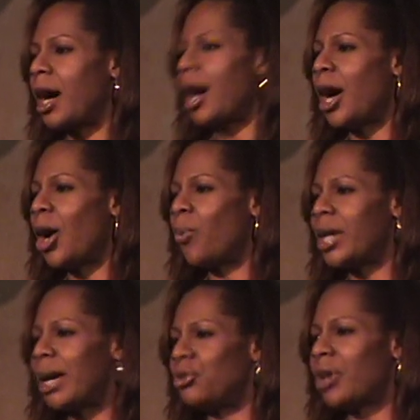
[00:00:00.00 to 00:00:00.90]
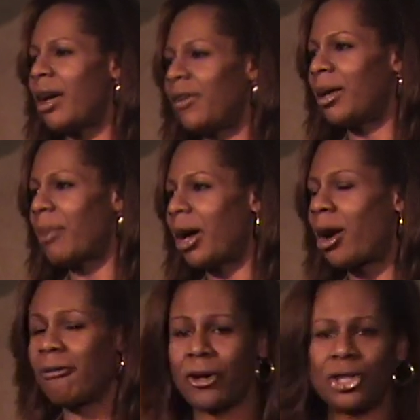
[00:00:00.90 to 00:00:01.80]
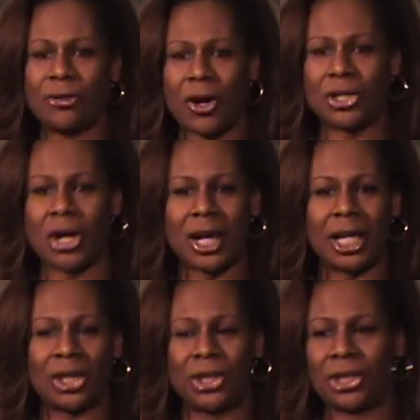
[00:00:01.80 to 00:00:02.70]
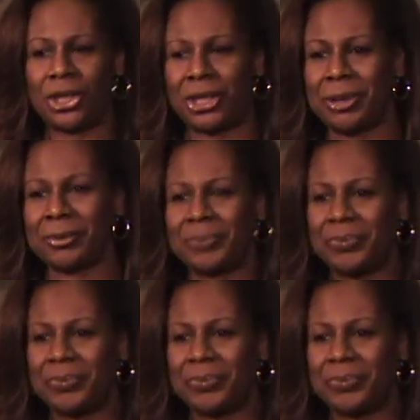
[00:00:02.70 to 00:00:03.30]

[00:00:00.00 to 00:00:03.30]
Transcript: uh, when I'm driving in my car. First of all, don't I look good? Yeah.